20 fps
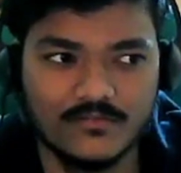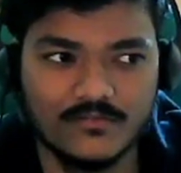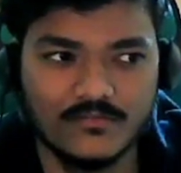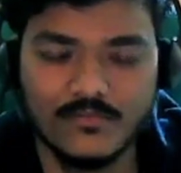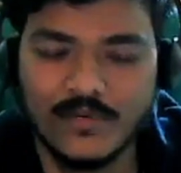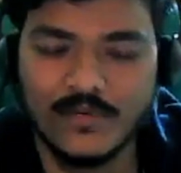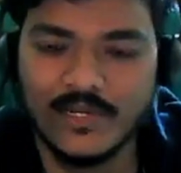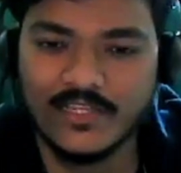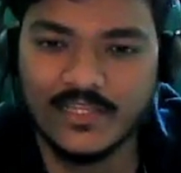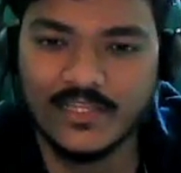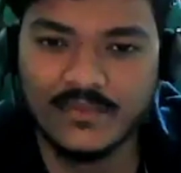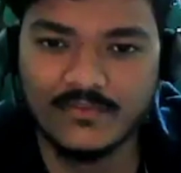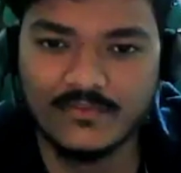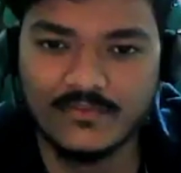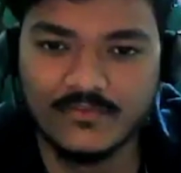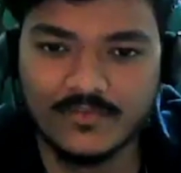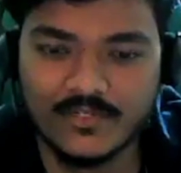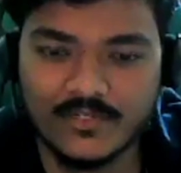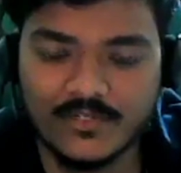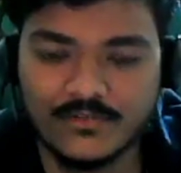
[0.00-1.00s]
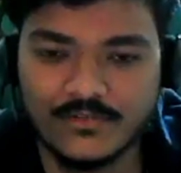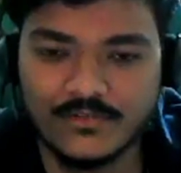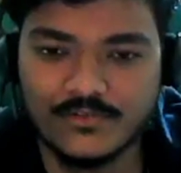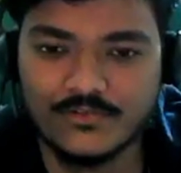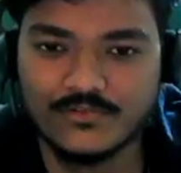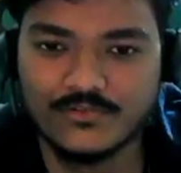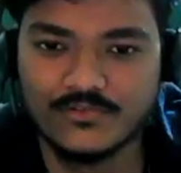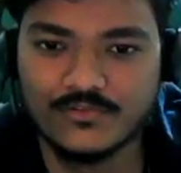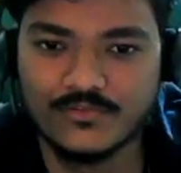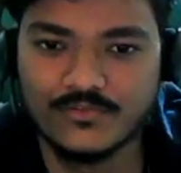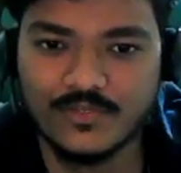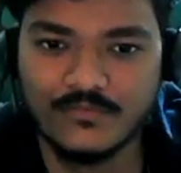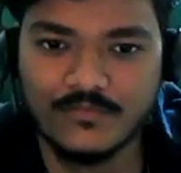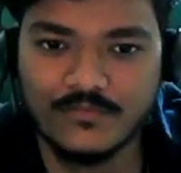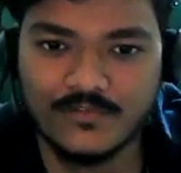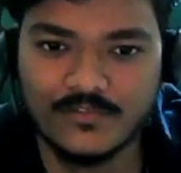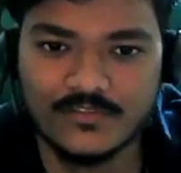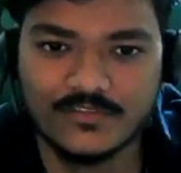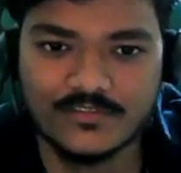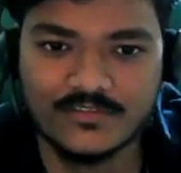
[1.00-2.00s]
mobile games were introduced to me
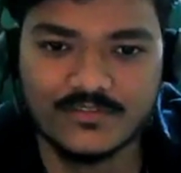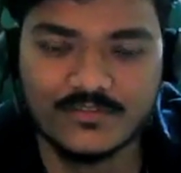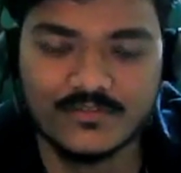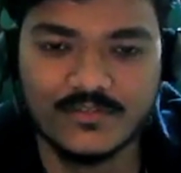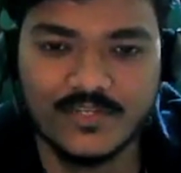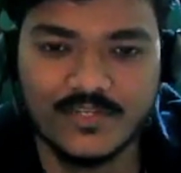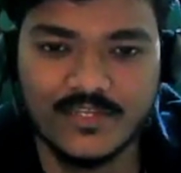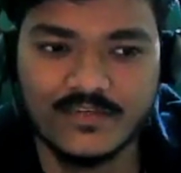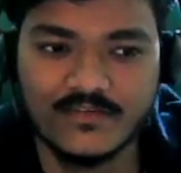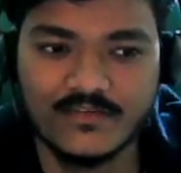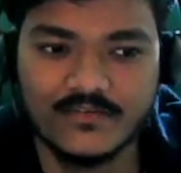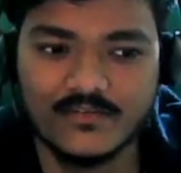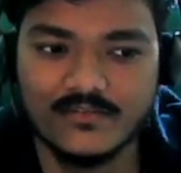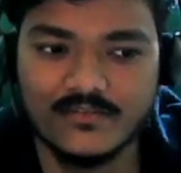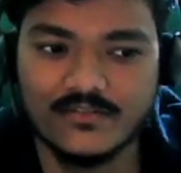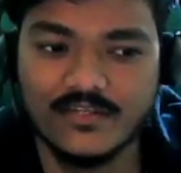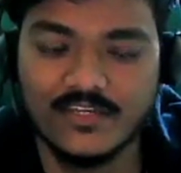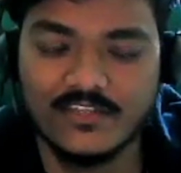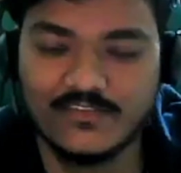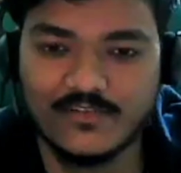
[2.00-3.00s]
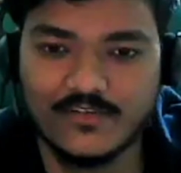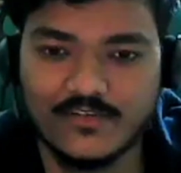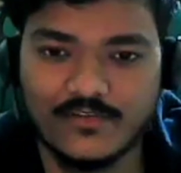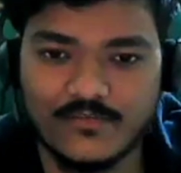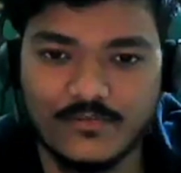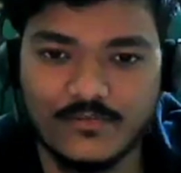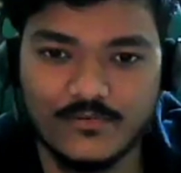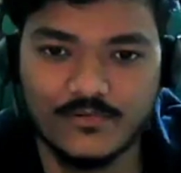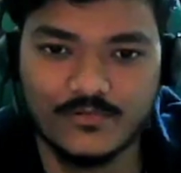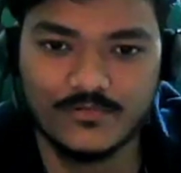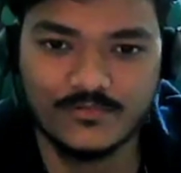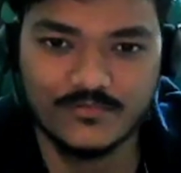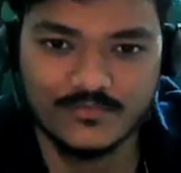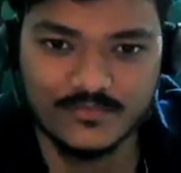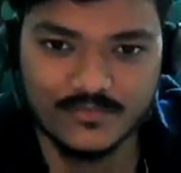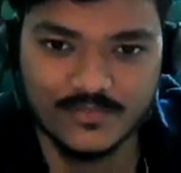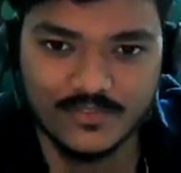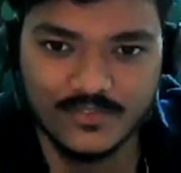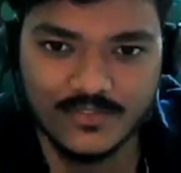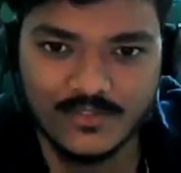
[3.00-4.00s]
first, like Asphalt 4,
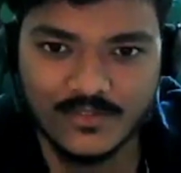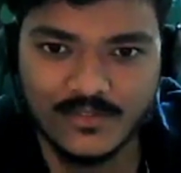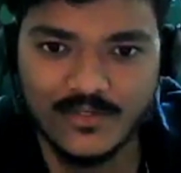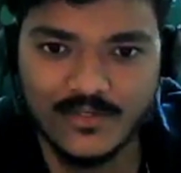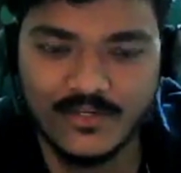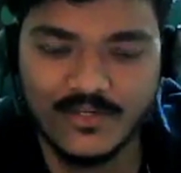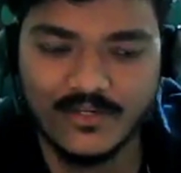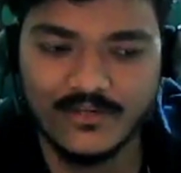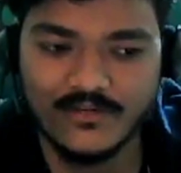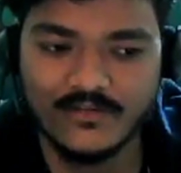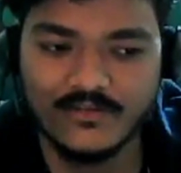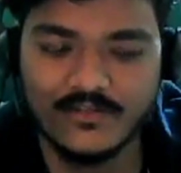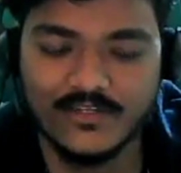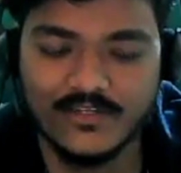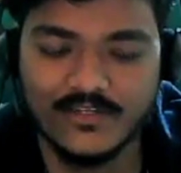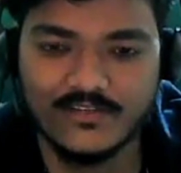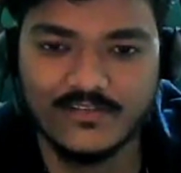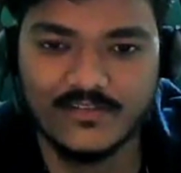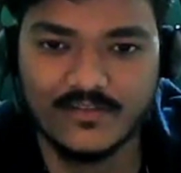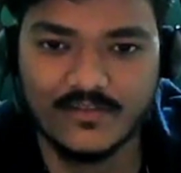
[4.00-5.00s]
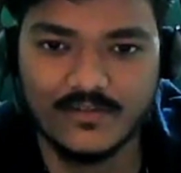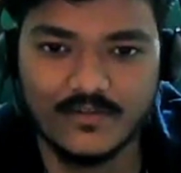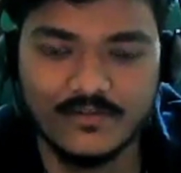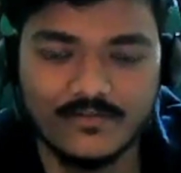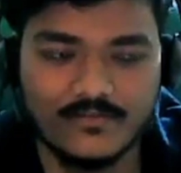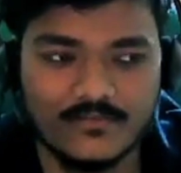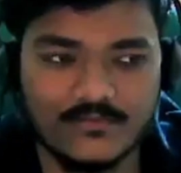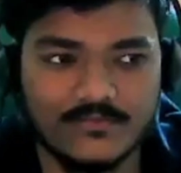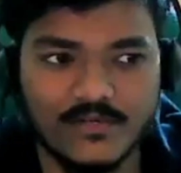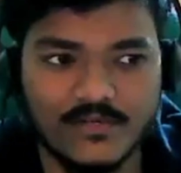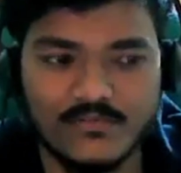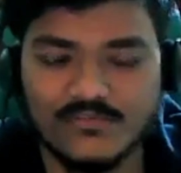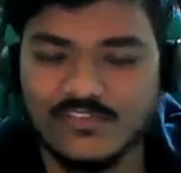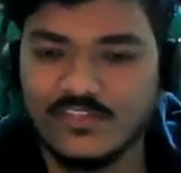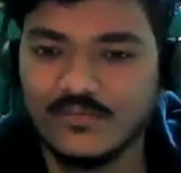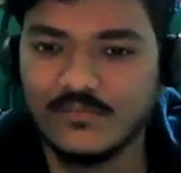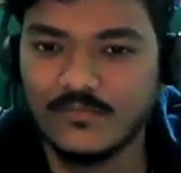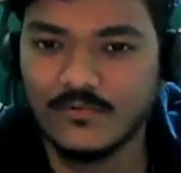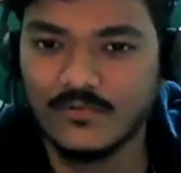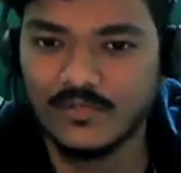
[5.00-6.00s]
and there is a
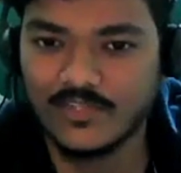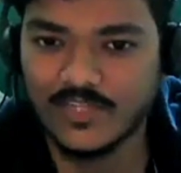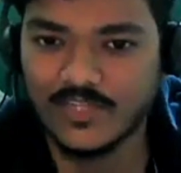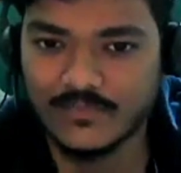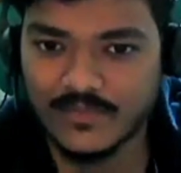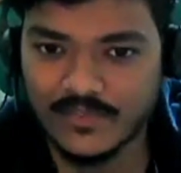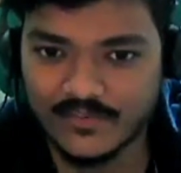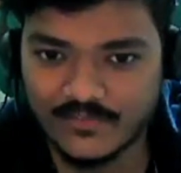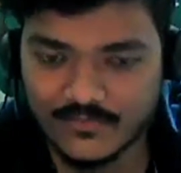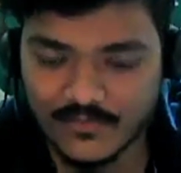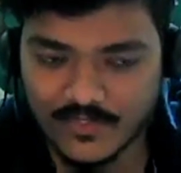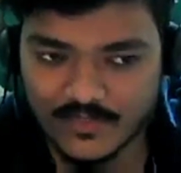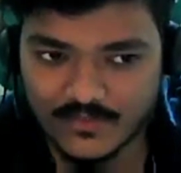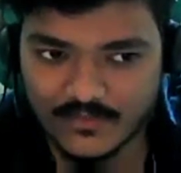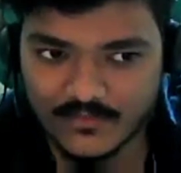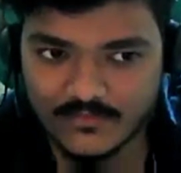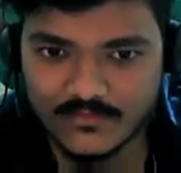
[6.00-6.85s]
bouncing ball game as well.